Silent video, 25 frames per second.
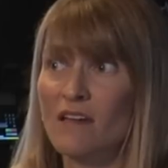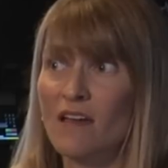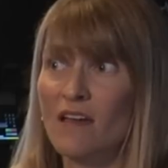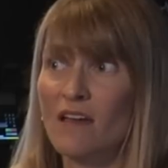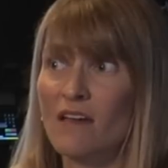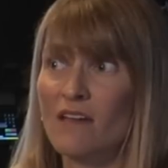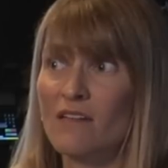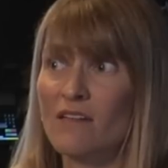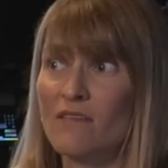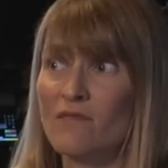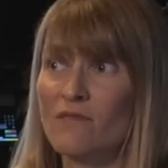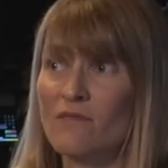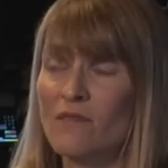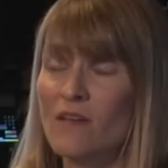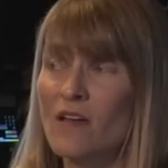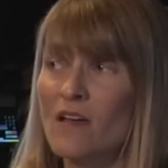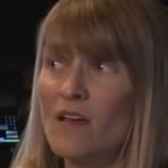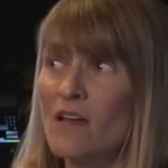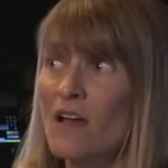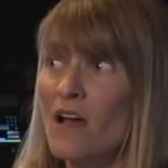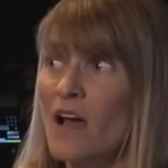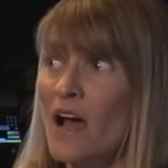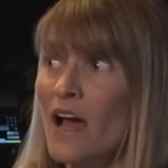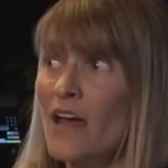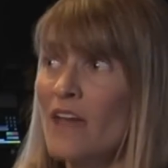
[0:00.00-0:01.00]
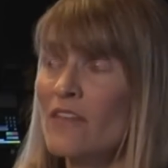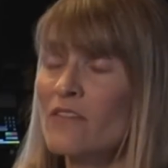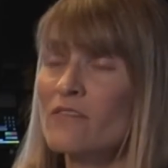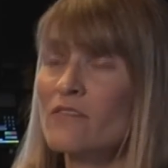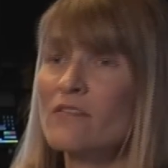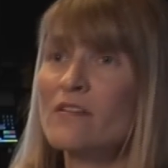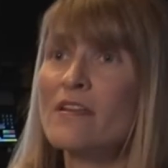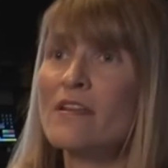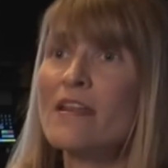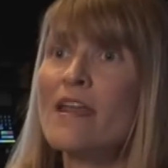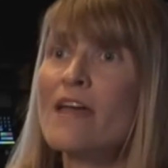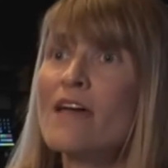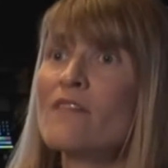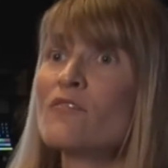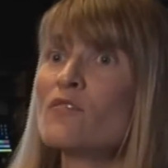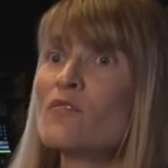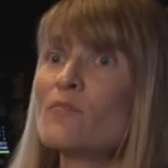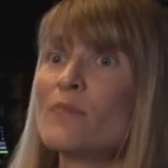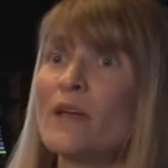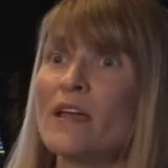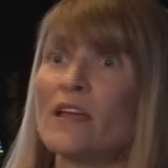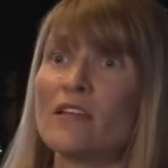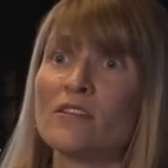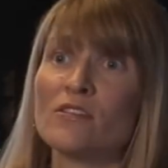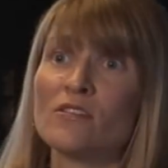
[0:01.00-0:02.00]
have either never
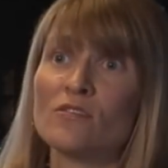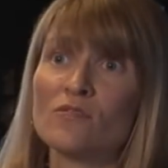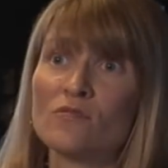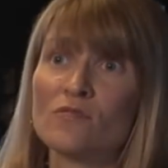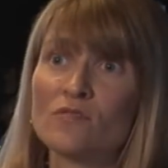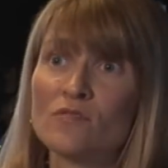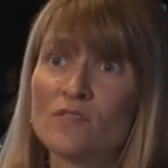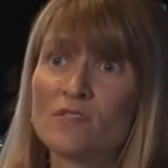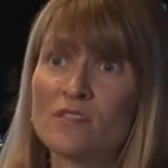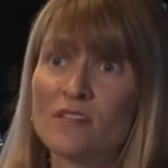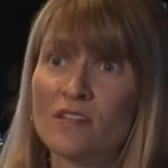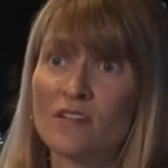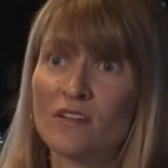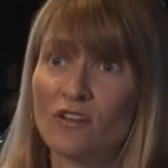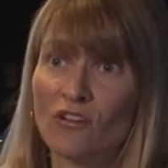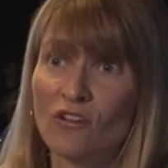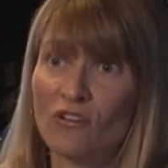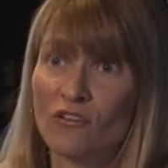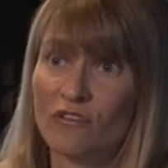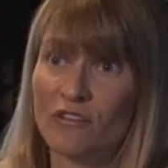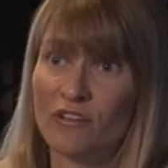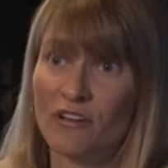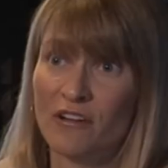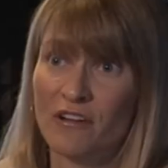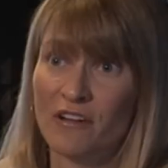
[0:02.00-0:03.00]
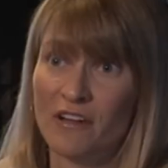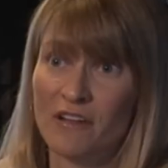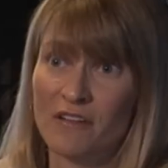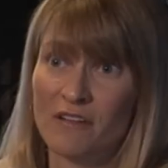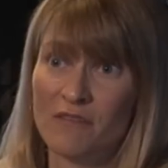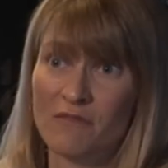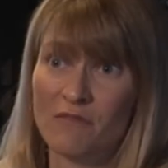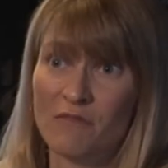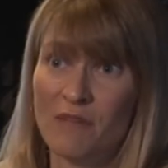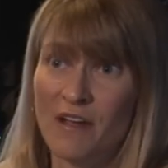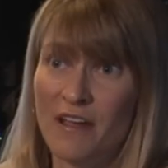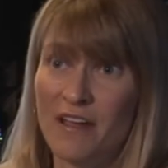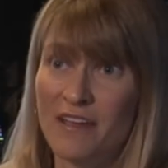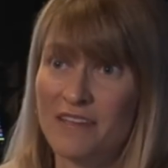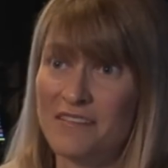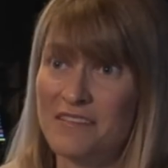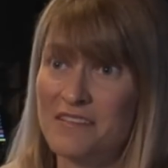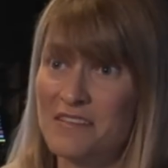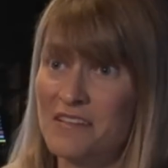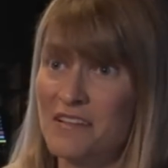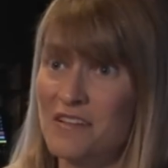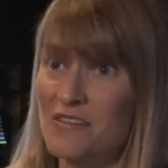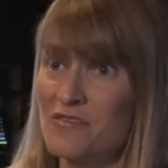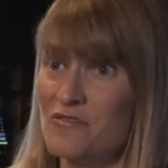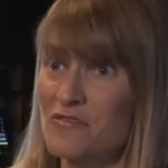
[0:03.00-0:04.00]
been used in a culinary way in this
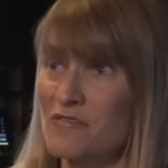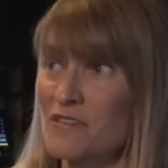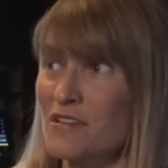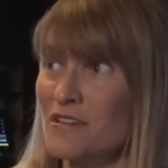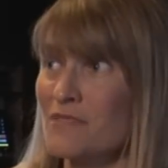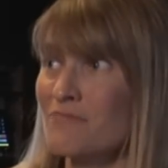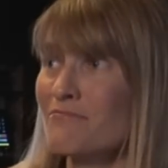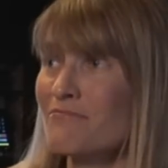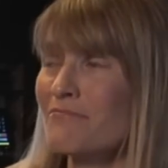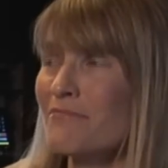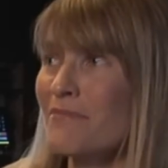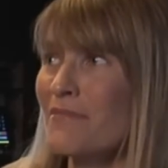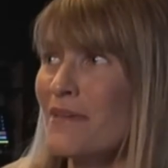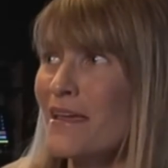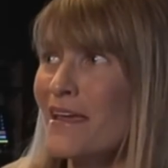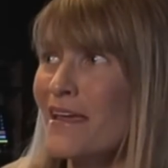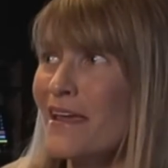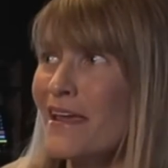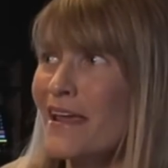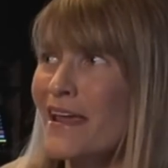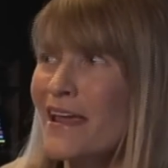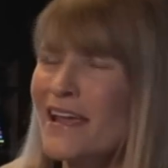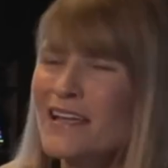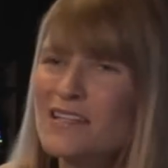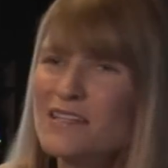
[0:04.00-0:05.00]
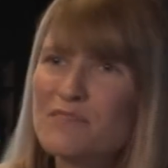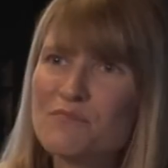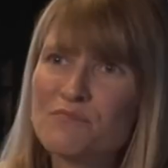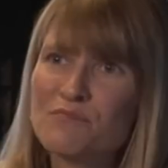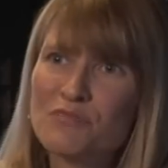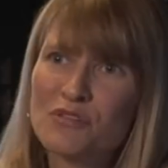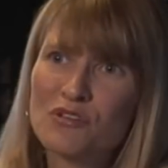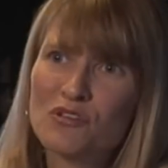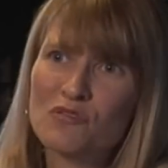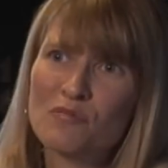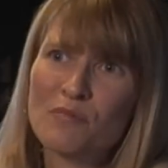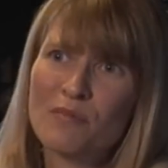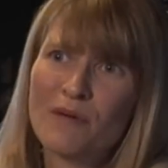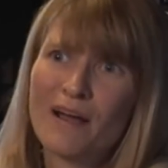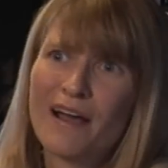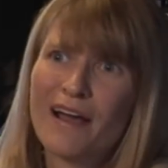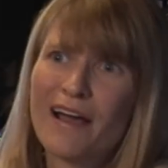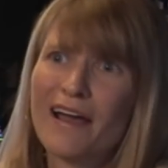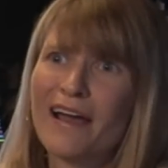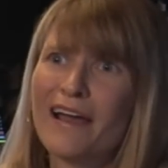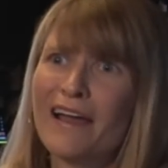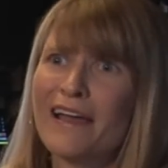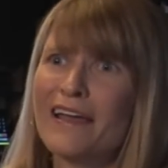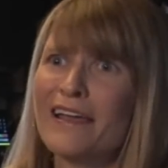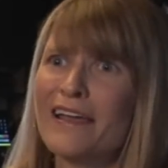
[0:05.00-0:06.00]
country, ant
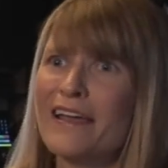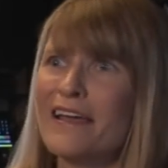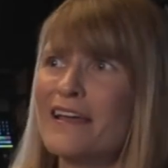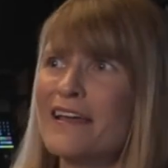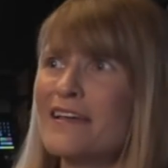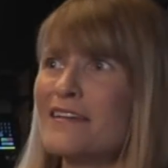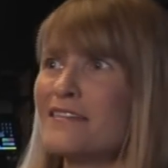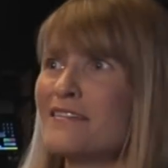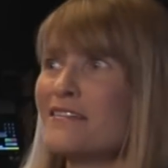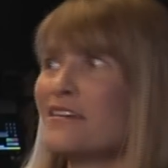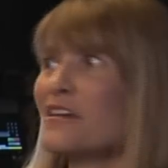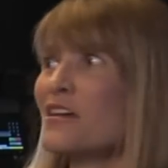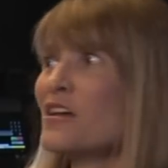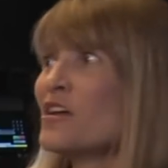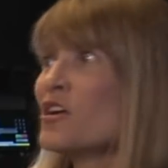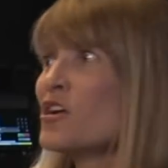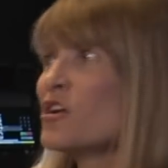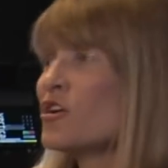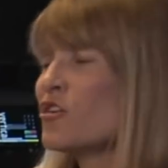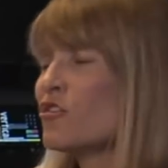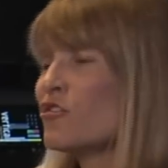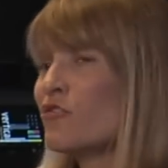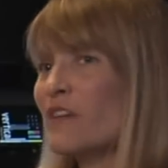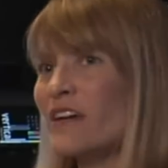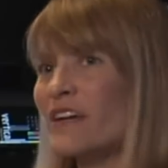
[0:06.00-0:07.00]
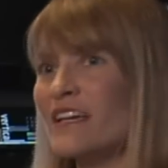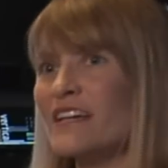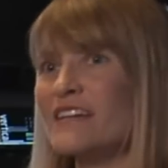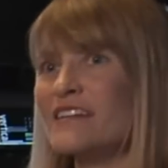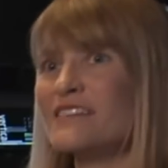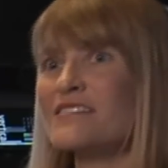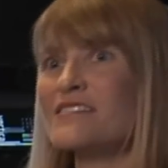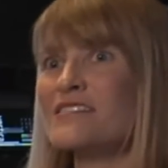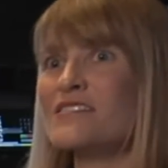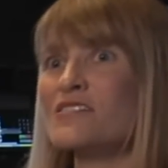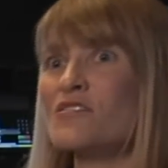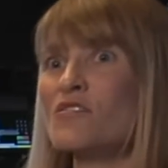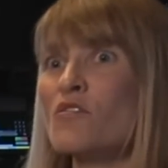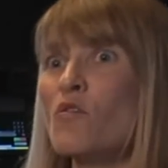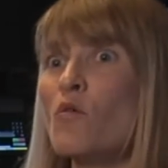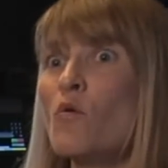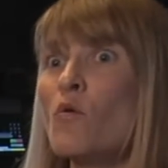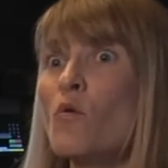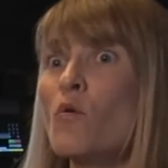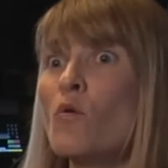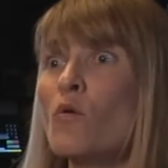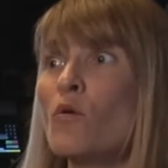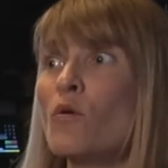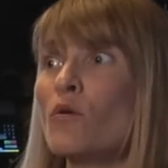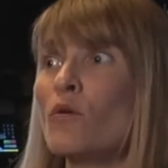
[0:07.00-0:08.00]
pupae and crickets
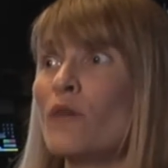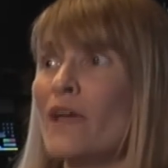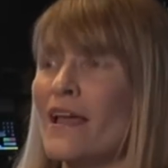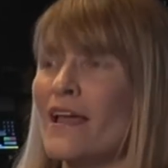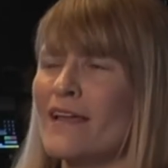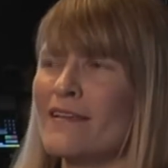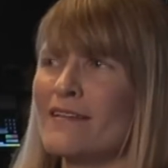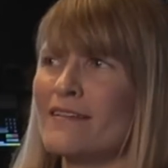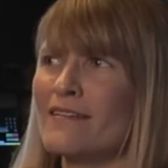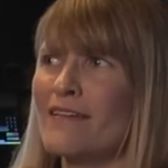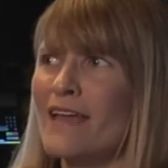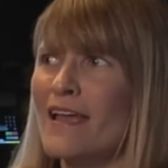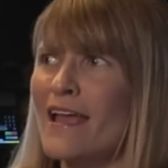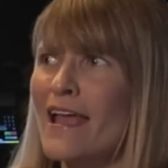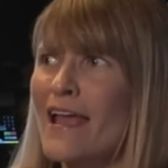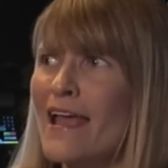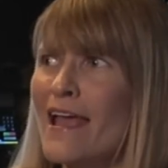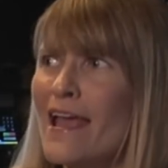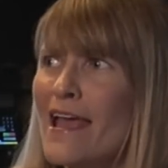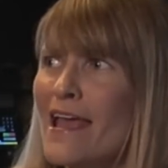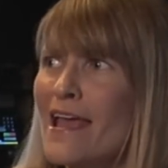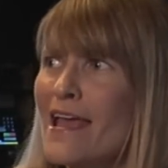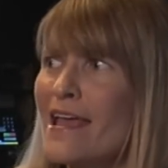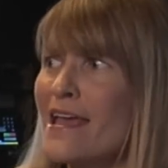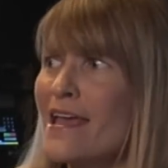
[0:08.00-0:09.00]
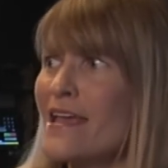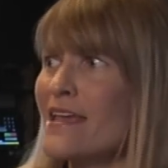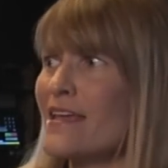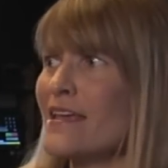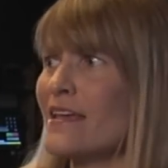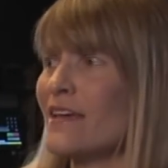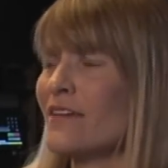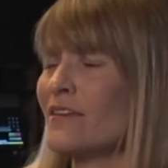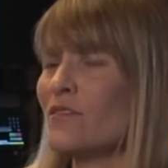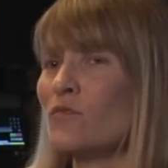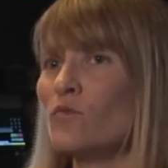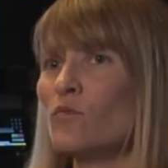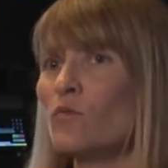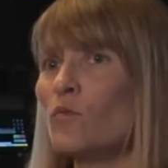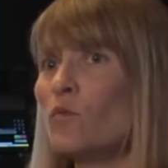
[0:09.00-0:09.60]
and hay and